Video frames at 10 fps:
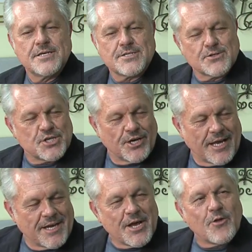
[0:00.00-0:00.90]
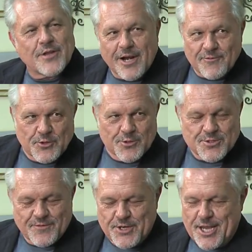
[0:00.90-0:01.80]
So Sharon, I know that our viewers
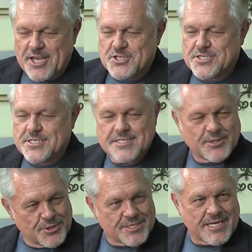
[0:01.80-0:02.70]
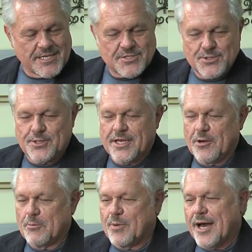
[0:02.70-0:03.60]
are very anxious to see your design
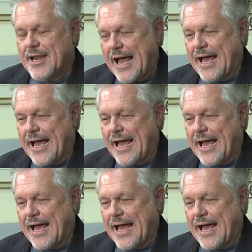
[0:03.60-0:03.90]
studio, but